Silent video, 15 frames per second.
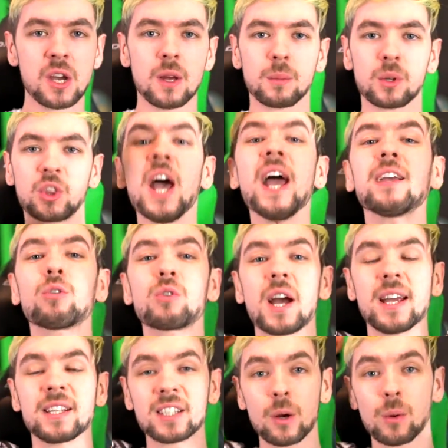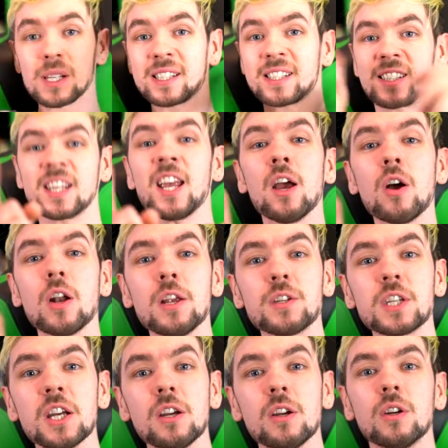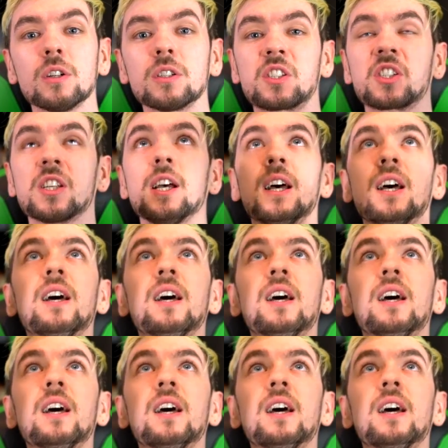Thank you guys, and I will see all you dudes.